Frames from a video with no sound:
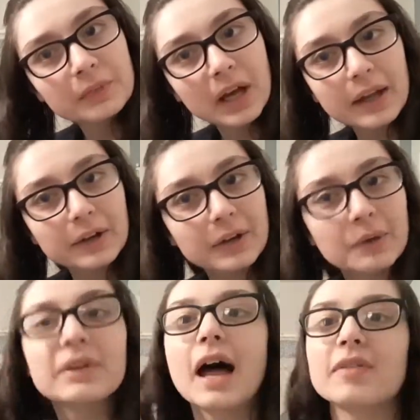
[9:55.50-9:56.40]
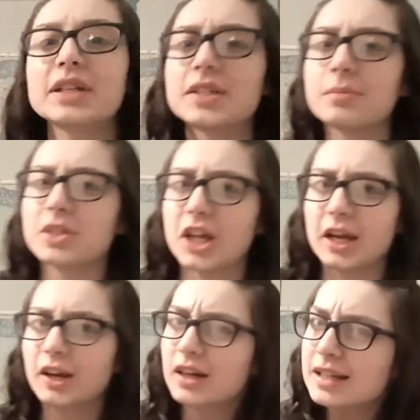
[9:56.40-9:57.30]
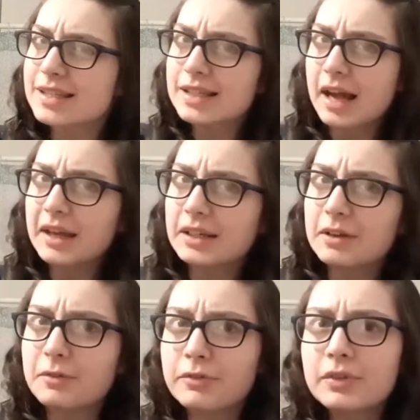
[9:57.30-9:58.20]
I don't know, with having so much hair, it's kind of